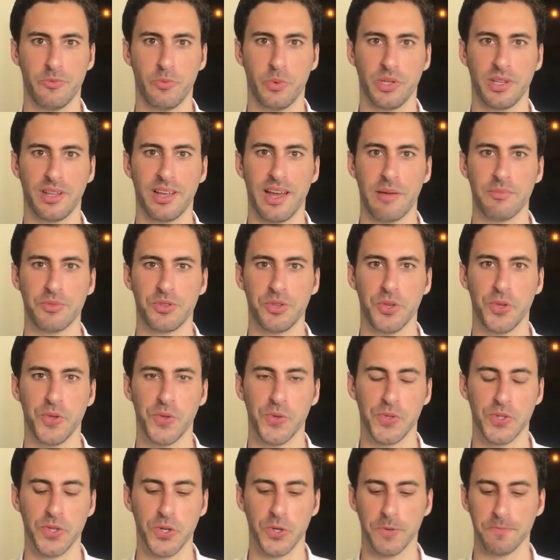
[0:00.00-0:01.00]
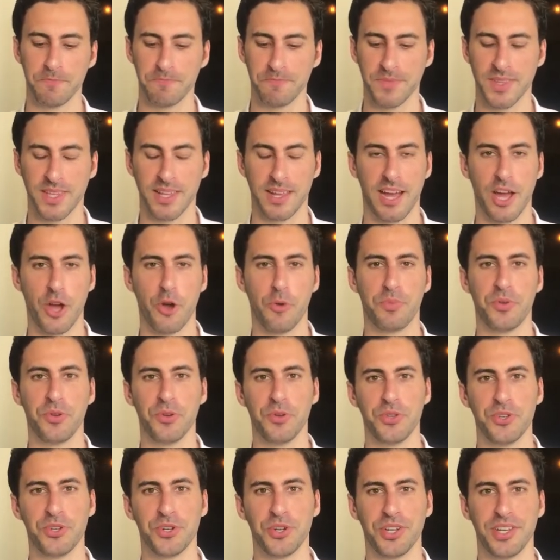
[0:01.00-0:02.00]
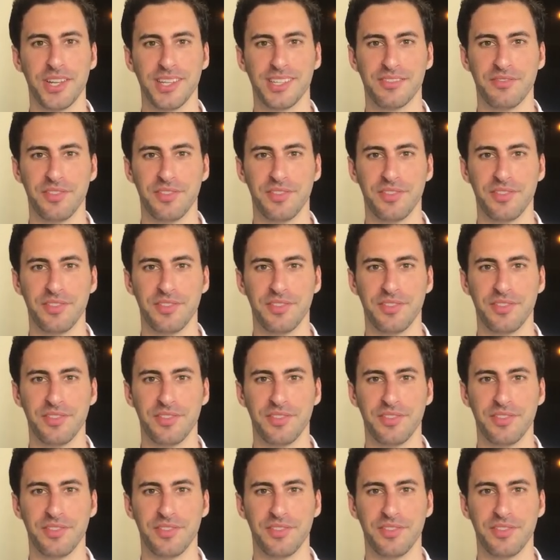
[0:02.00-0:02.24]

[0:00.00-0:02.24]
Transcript: will come to you. So I hope you enjoyed this